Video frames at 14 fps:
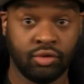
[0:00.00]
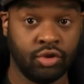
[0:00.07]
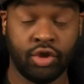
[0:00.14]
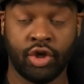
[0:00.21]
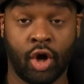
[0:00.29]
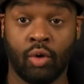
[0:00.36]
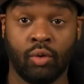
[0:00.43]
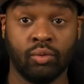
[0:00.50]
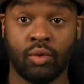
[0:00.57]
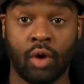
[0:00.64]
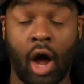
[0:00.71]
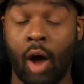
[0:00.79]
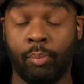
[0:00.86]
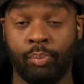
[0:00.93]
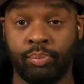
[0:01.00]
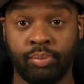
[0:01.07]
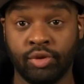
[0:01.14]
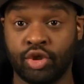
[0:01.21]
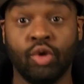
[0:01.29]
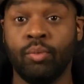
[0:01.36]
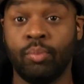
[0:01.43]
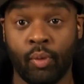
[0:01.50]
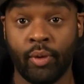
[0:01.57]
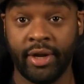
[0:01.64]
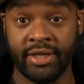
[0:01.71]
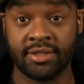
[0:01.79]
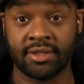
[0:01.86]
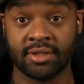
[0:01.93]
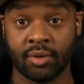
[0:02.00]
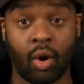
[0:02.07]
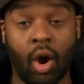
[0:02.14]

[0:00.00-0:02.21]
you know, up 2 points